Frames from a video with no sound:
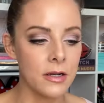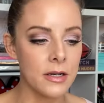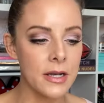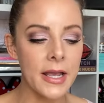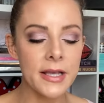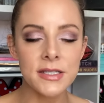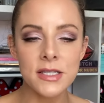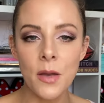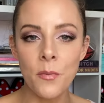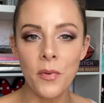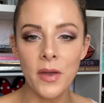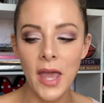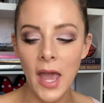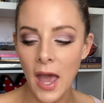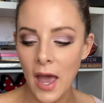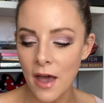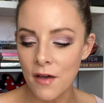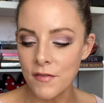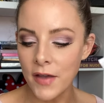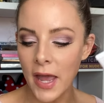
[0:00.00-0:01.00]
Next up we
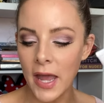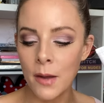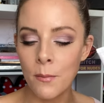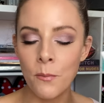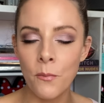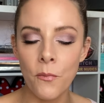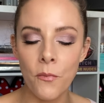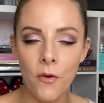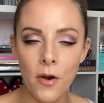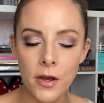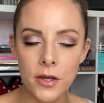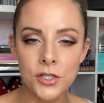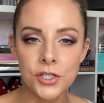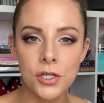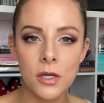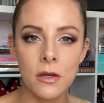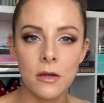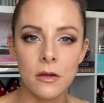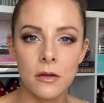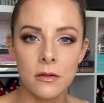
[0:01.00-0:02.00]
have a
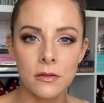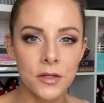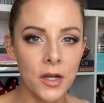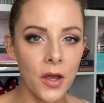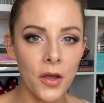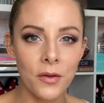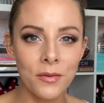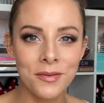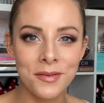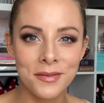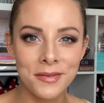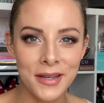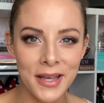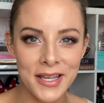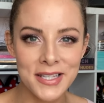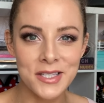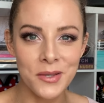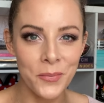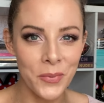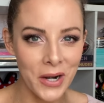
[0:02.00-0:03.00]
brush. No,
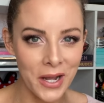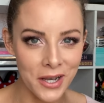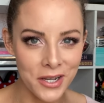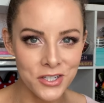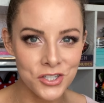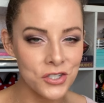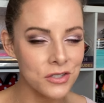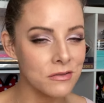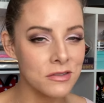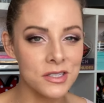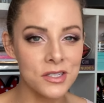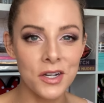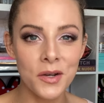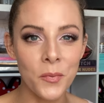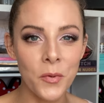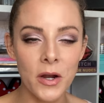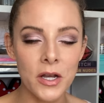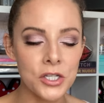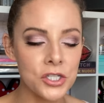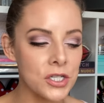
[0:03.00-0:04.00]
it's a blush. It's not a
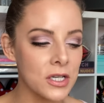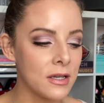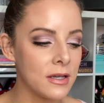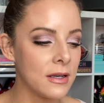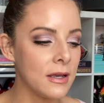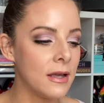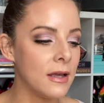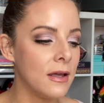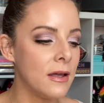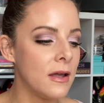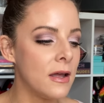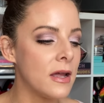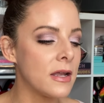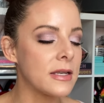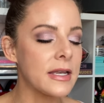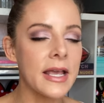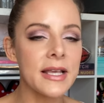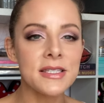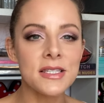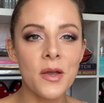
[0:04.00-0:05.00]
brush.
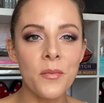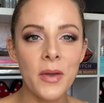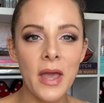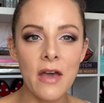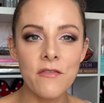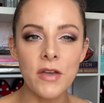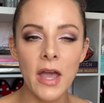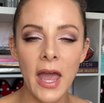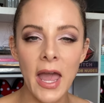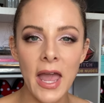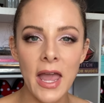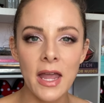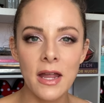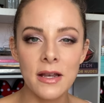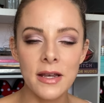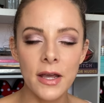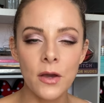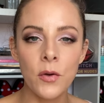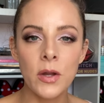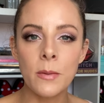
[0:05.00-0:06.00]
Next up, we have a
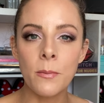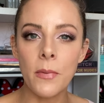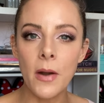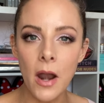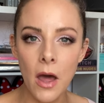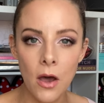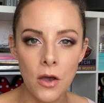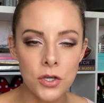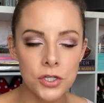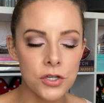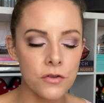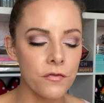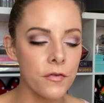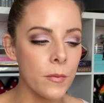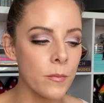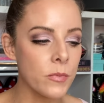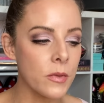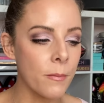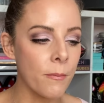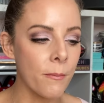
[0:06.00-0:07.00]
liquid blush
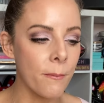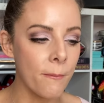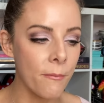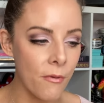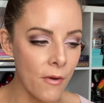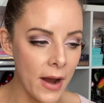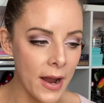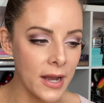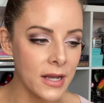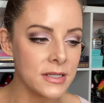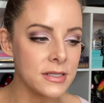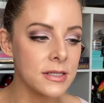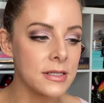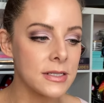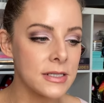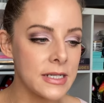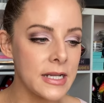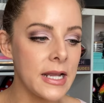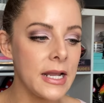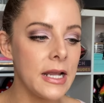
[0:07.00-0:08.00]
from the brand
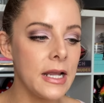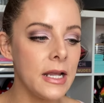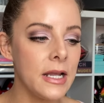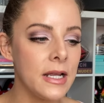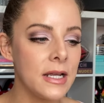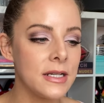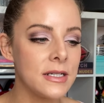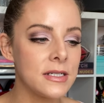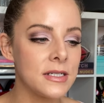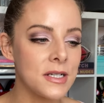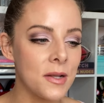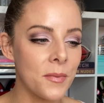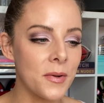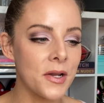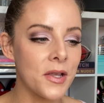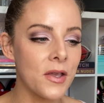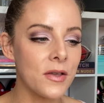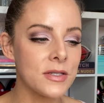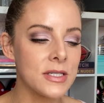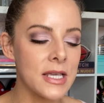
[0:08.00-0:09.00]

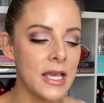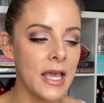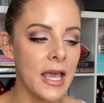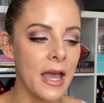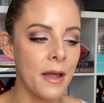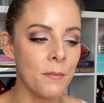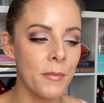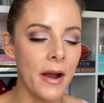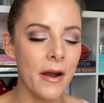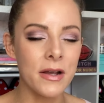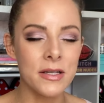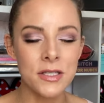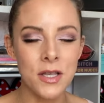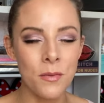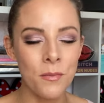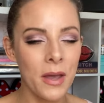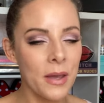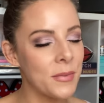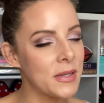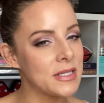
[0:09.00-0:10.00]
dwtn Paris, so
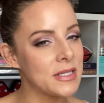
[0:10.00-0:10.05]
maybe